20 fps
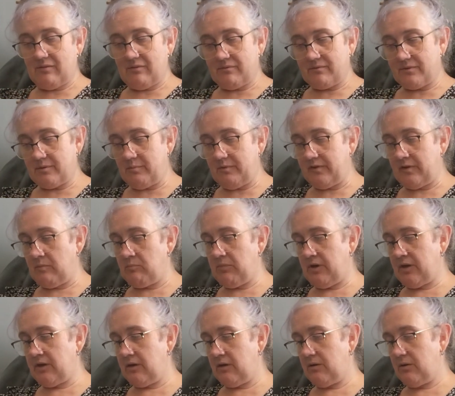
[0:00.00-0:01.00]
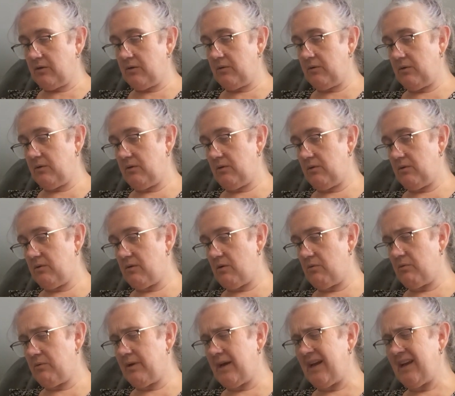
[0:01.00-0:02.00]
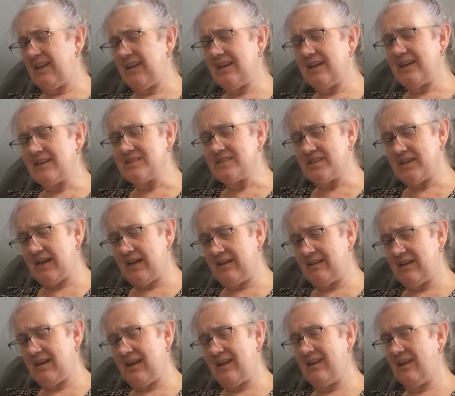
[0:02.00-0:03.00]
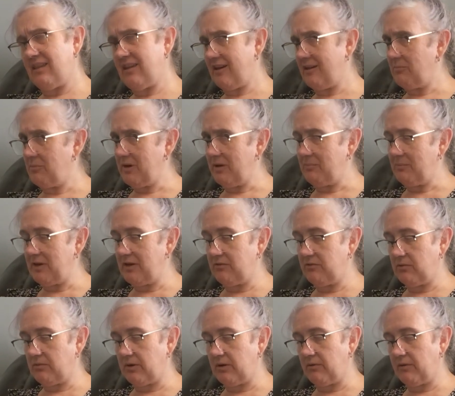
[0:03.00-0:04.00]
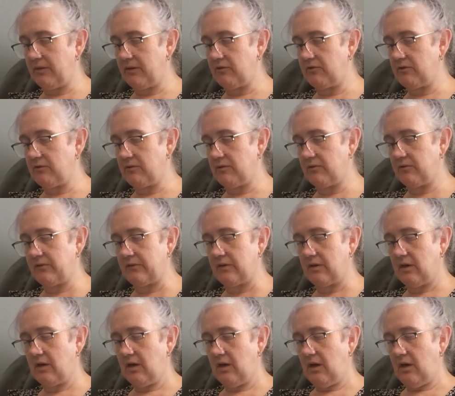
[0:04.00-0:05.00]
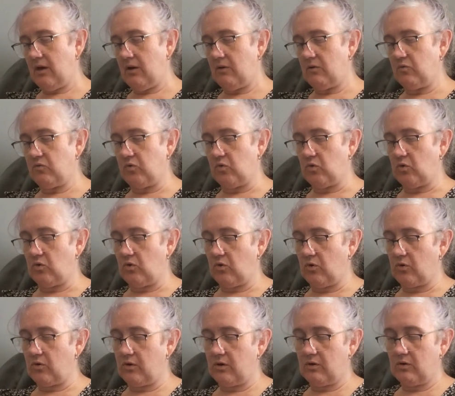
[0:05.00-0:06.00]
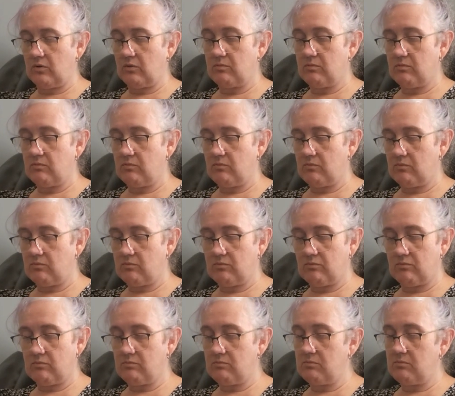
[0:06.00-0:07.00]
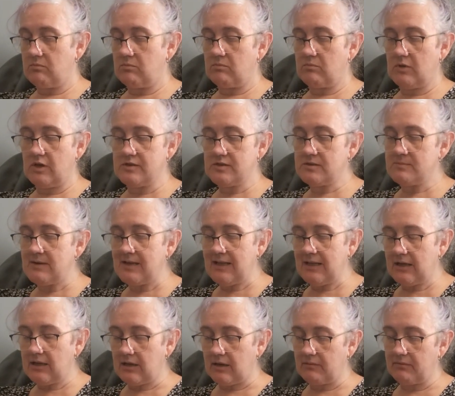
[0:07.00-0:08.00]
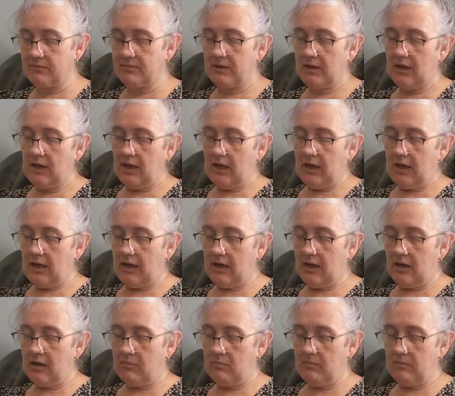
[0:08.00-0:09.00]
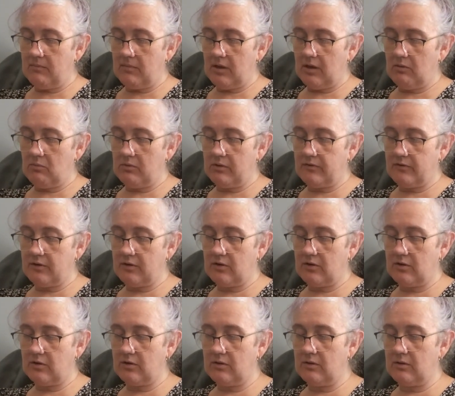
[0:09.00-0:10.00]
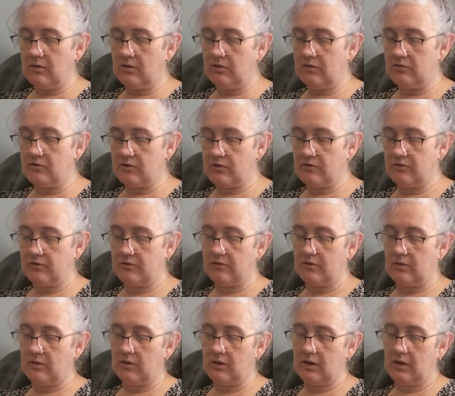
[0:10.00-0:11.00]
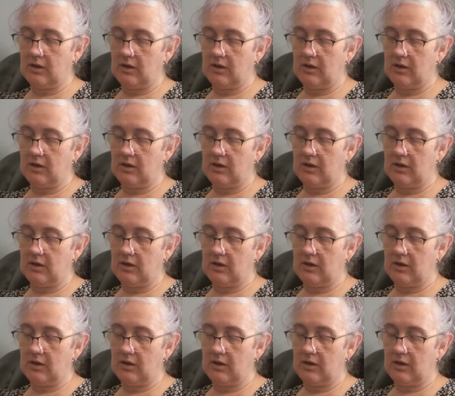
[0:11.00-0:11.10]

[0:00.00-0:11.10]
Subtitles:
from somebody who rarely has had anything but mental health issues for most of my life, it was a huge shock.